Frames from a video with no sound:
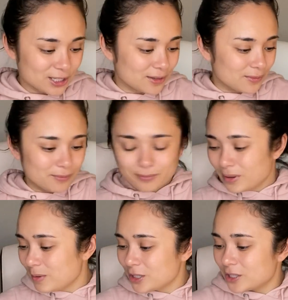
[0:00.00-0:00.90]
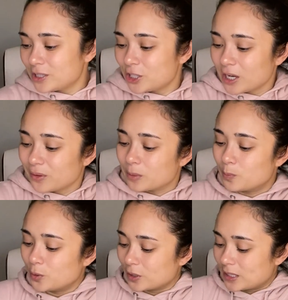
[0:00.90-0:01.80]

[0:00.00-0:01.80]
should check out the book